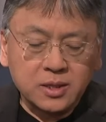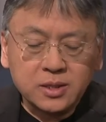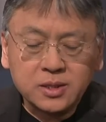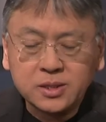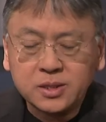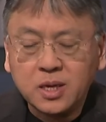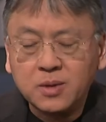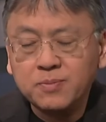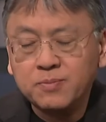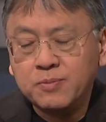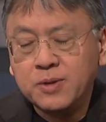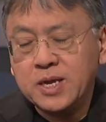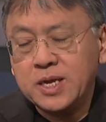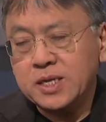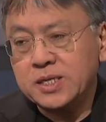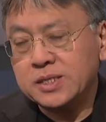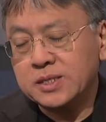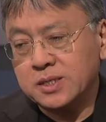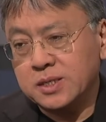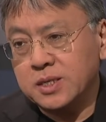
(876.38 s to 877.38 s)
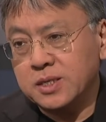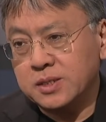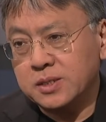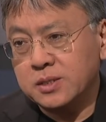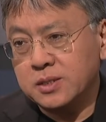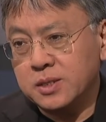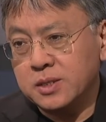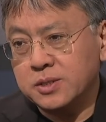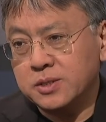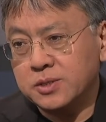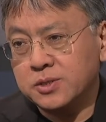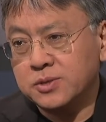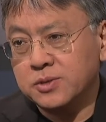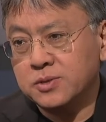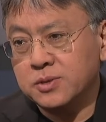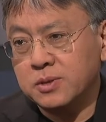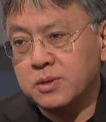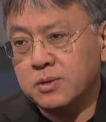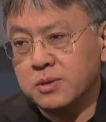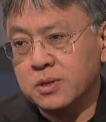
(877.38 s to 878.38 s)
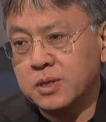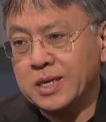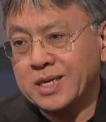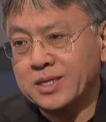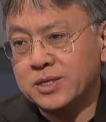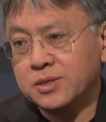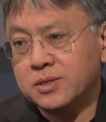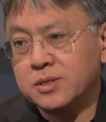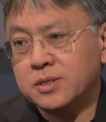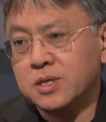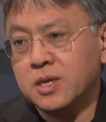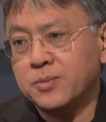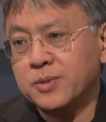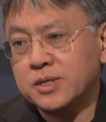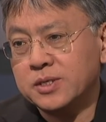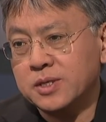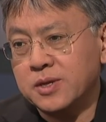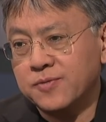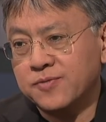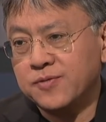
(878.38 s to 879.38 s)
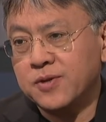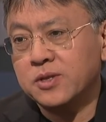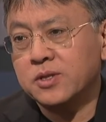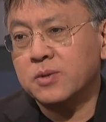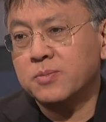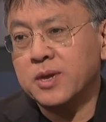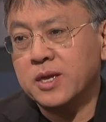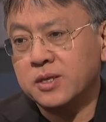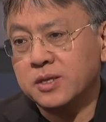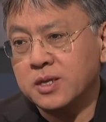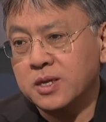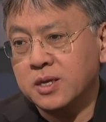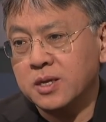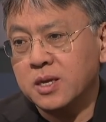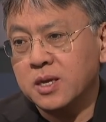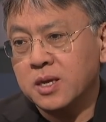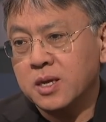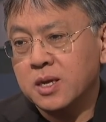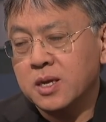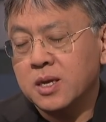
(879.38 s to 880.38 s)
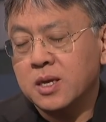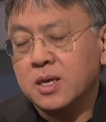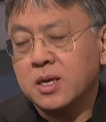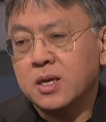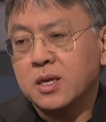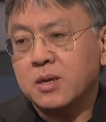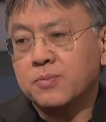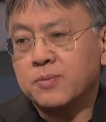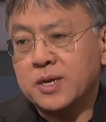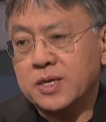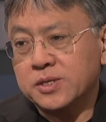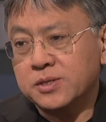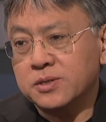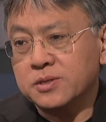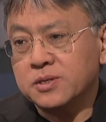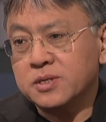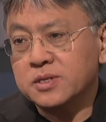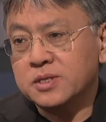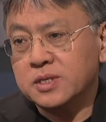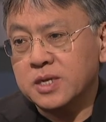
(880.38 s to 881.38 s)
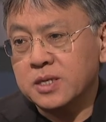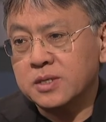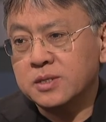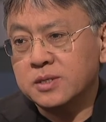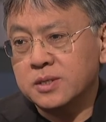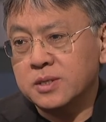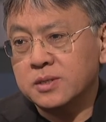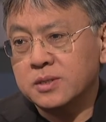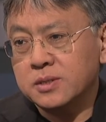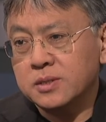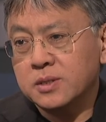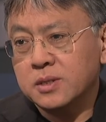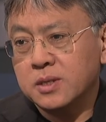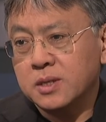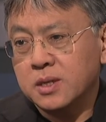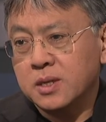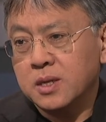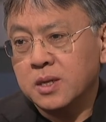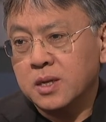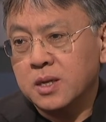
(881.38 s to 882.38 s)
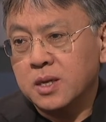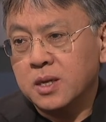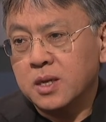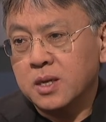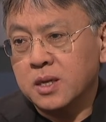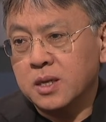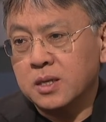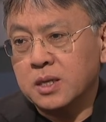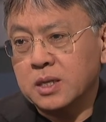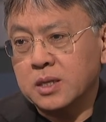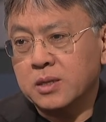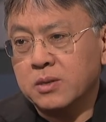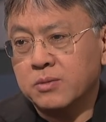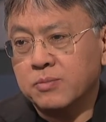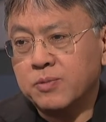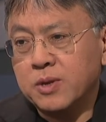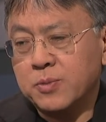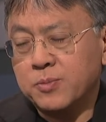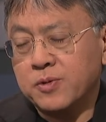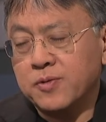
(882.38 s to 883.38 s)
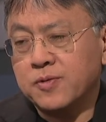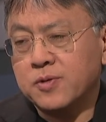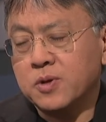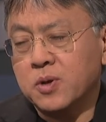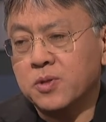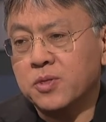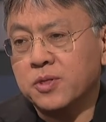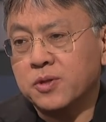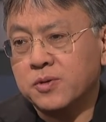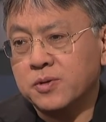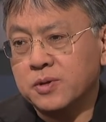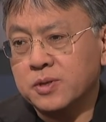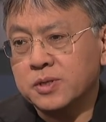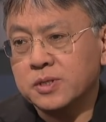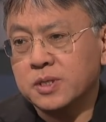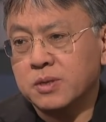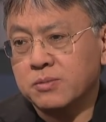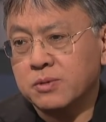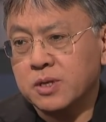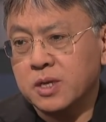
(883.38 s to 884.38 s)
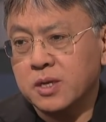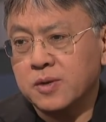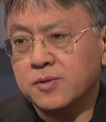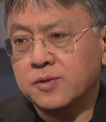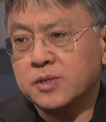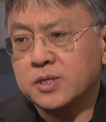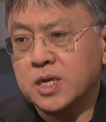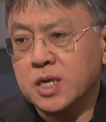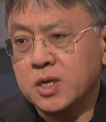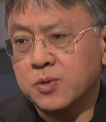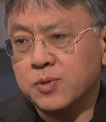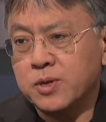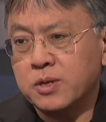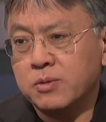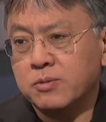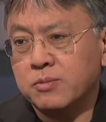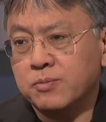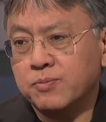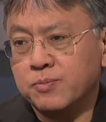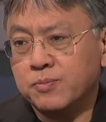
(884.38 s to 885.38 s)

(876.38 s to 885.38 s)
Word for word: some peace is is true is to some extent fundamentally based on consensus. You know, people have gone through some kind of genuine